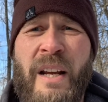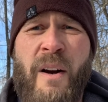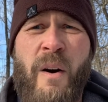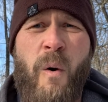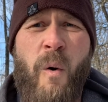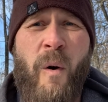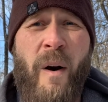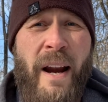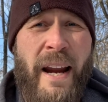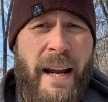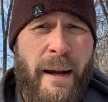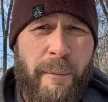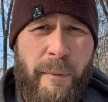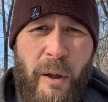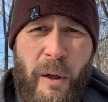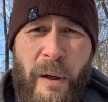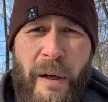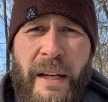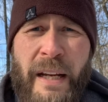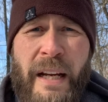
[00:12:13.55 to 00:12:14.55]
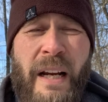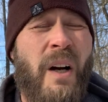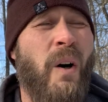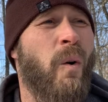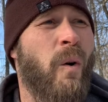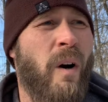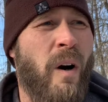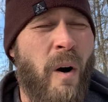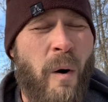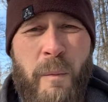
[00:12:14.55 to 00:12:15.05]
or am learning
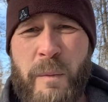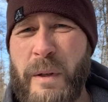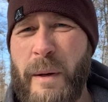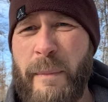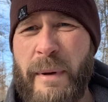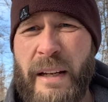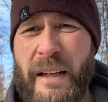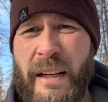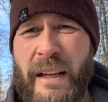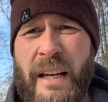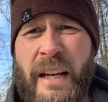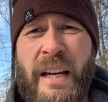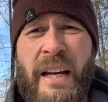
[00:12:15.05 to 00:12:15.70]
or hope to be